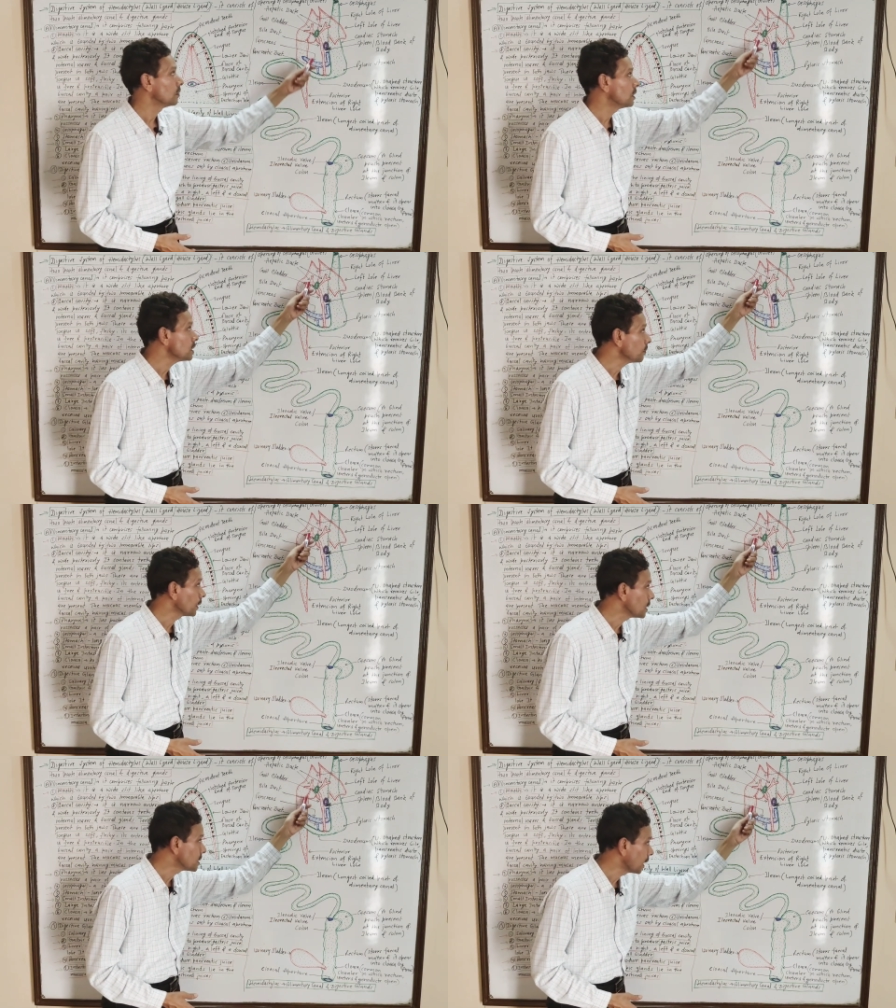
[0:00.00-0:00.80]
This
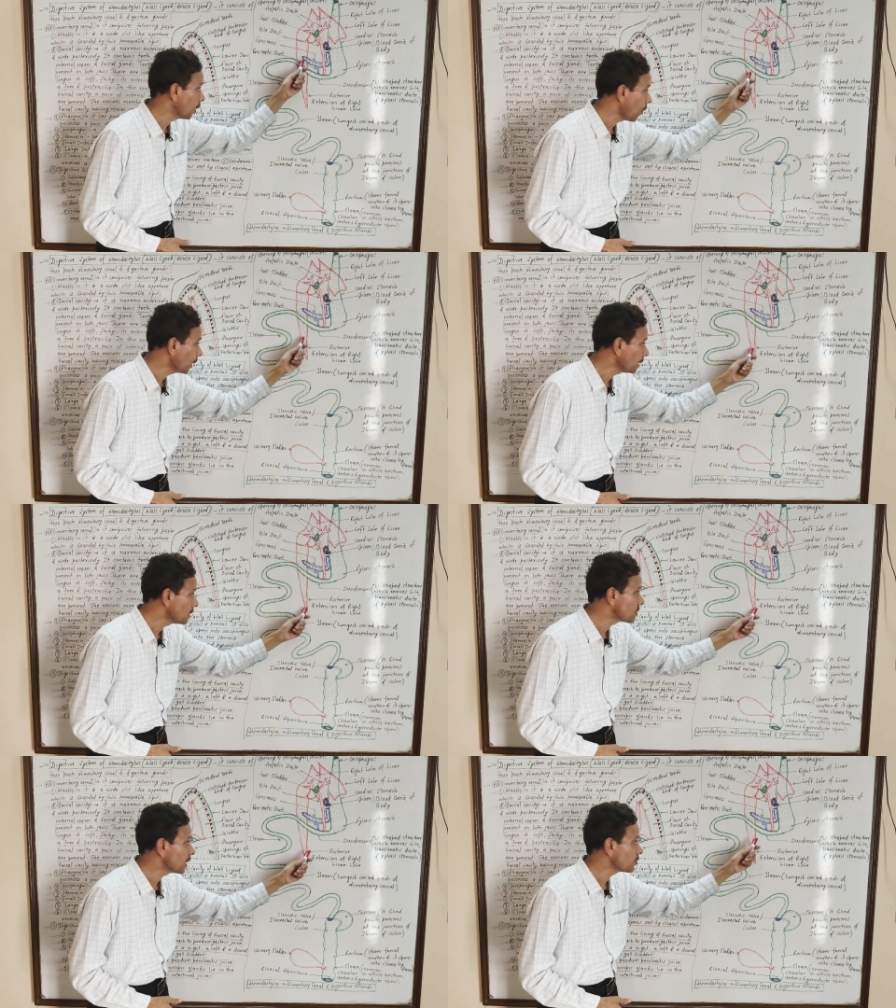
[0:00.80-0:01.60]
one is the
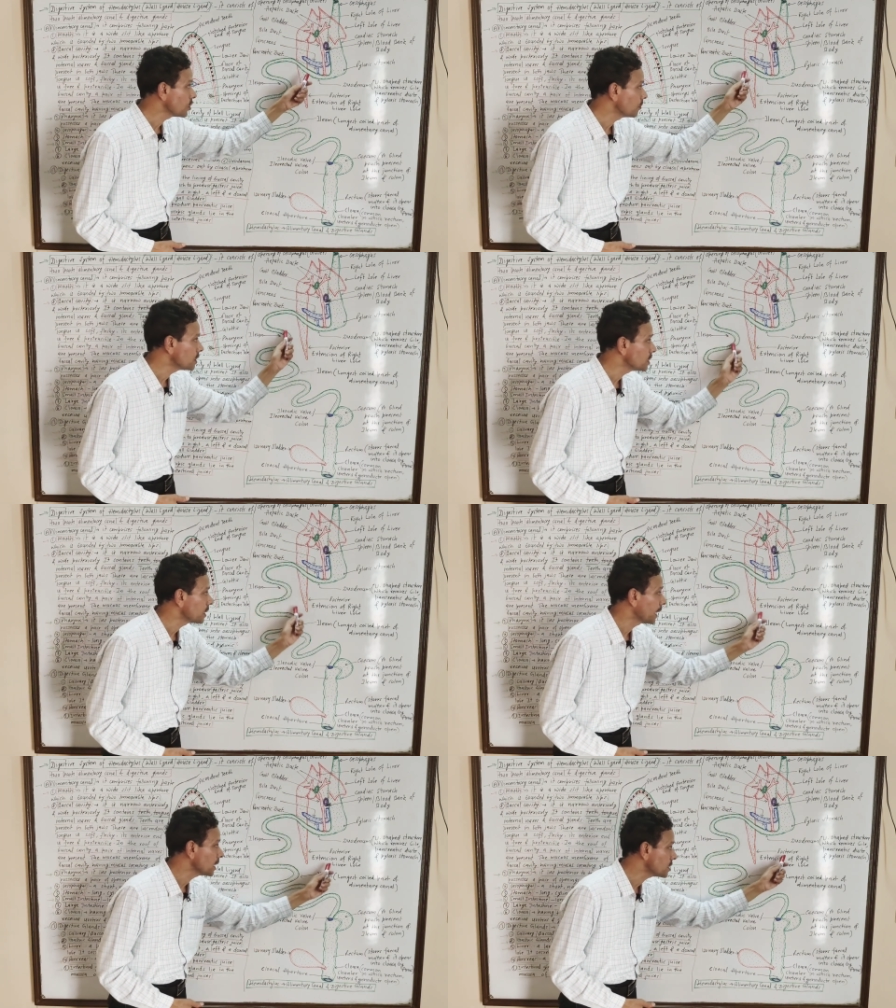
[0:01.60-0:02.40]
elongated structure which is
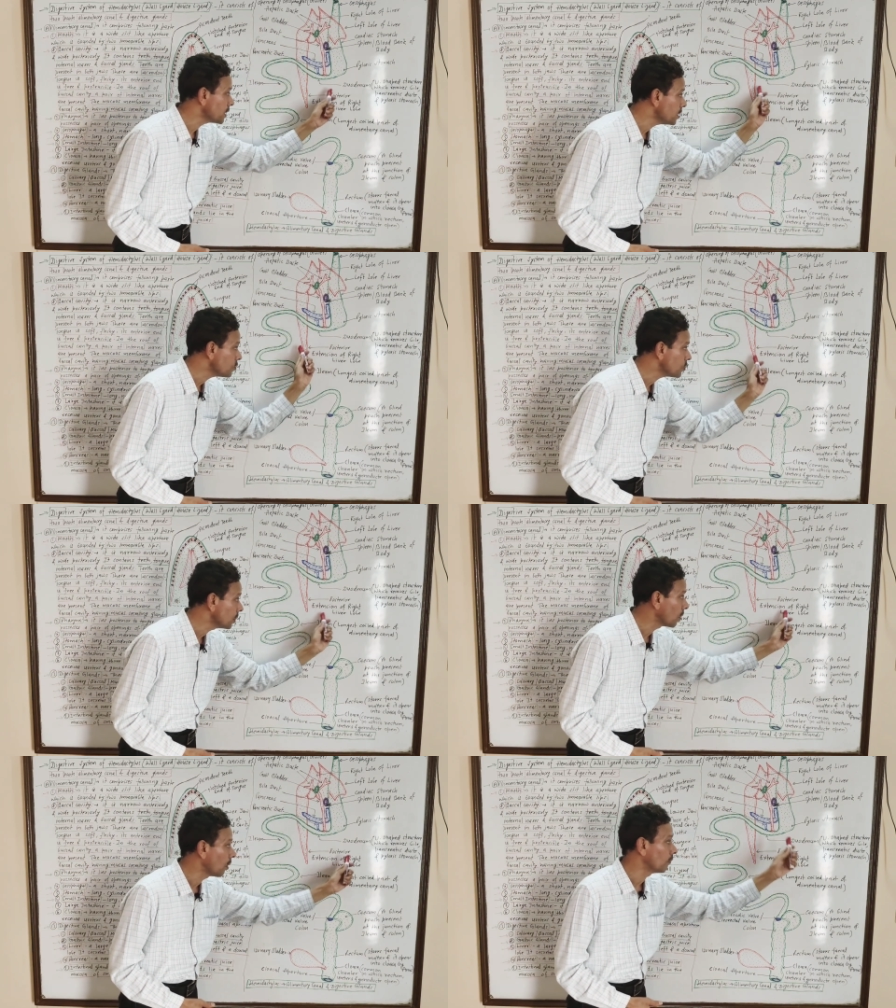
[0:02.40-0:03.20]
an
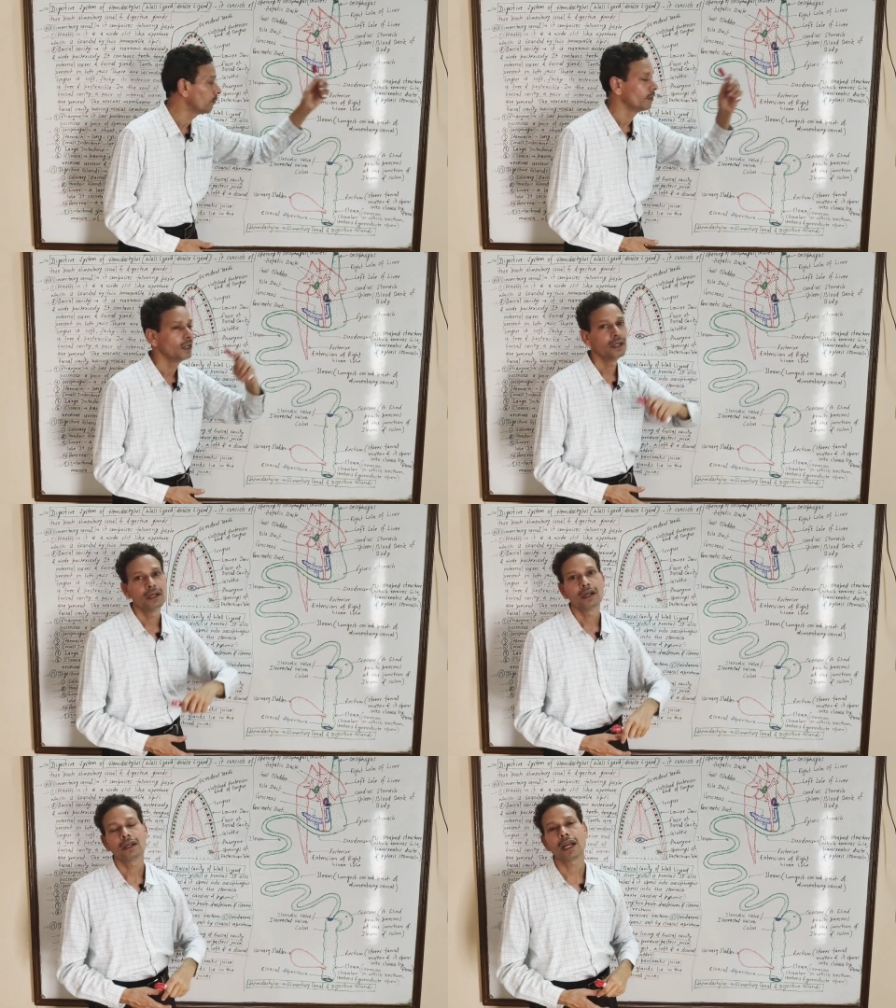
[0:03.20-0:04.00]
extension of
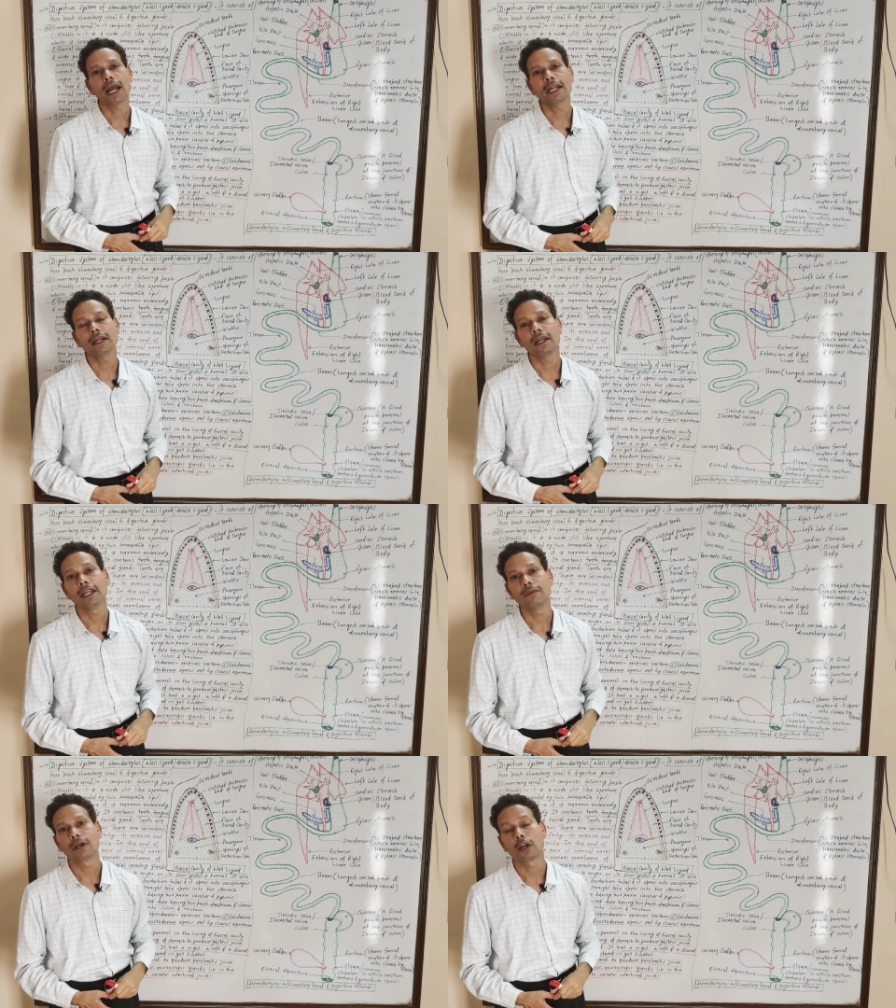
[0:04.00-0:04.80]
right
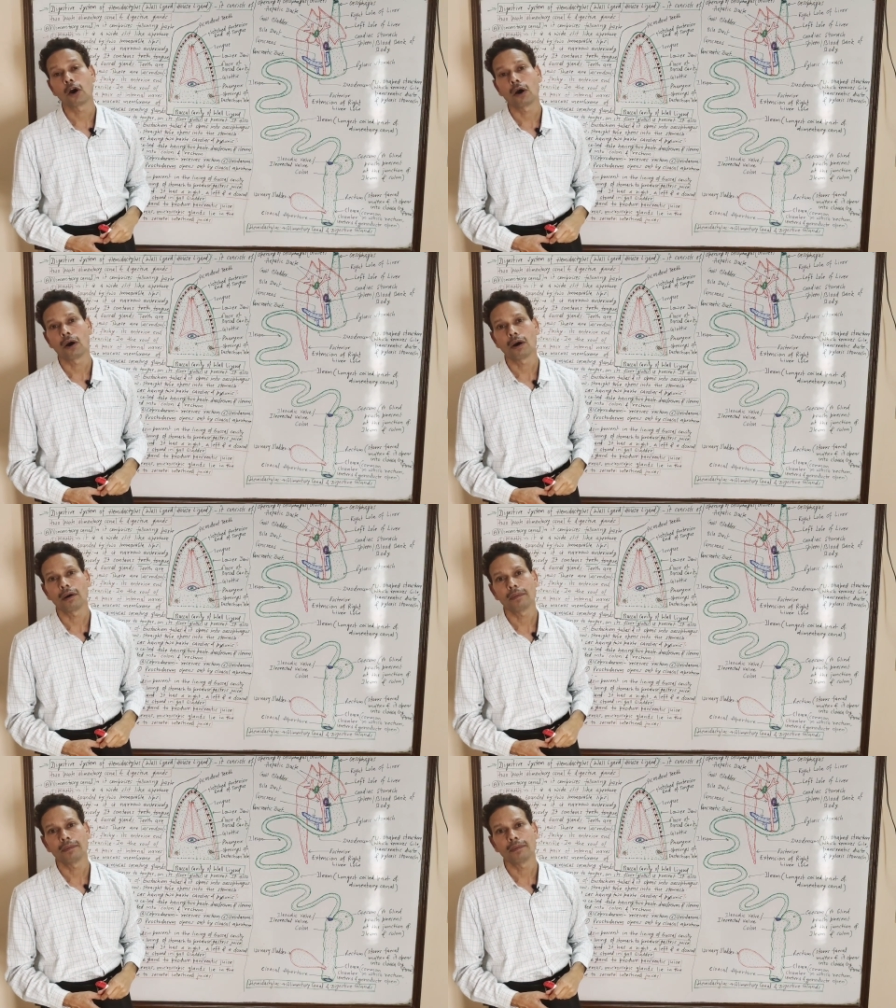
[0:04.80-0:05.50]
liver lobe.